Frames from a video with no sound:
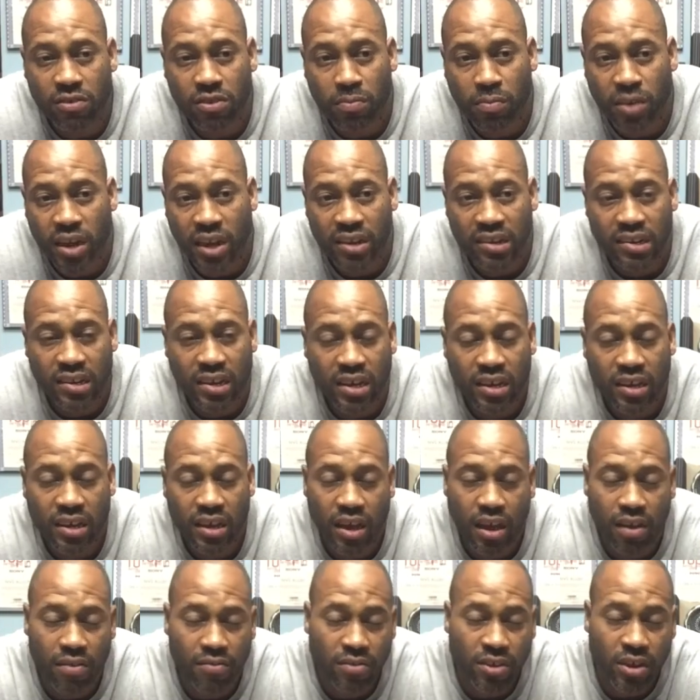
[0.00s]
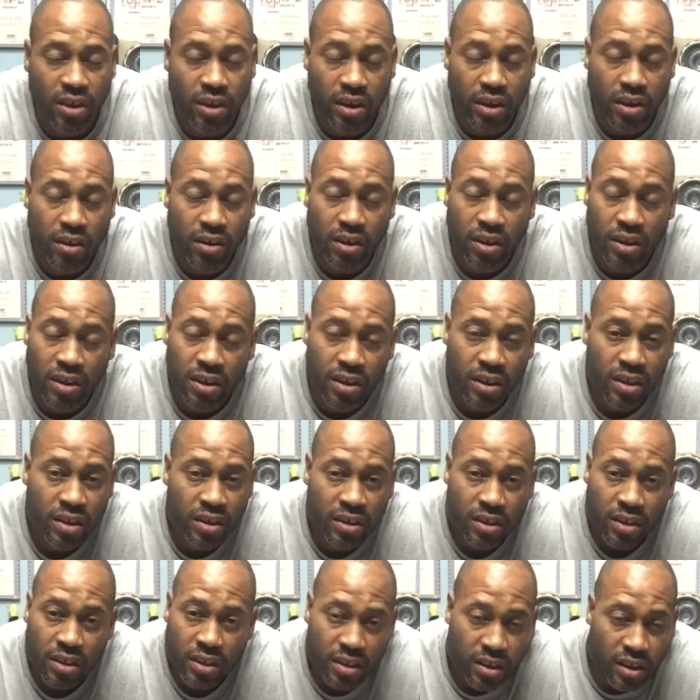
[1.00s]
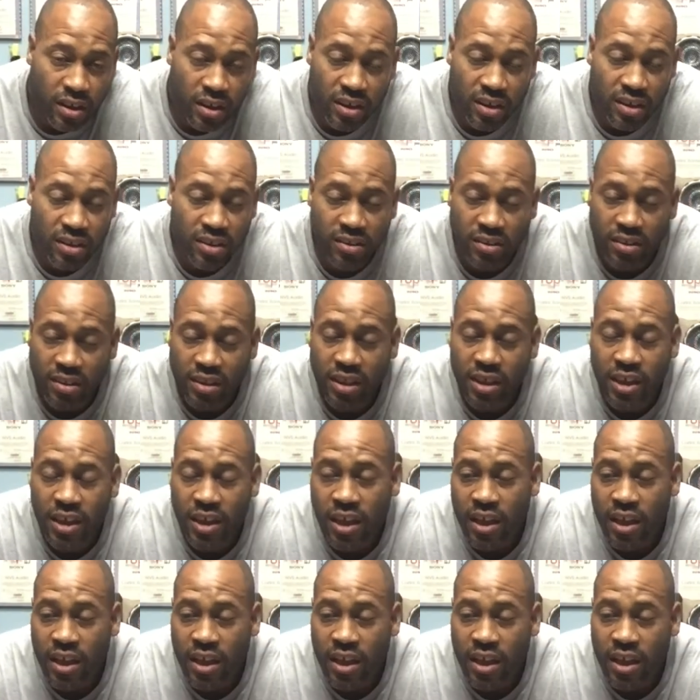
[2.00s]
was amazing every year. It is.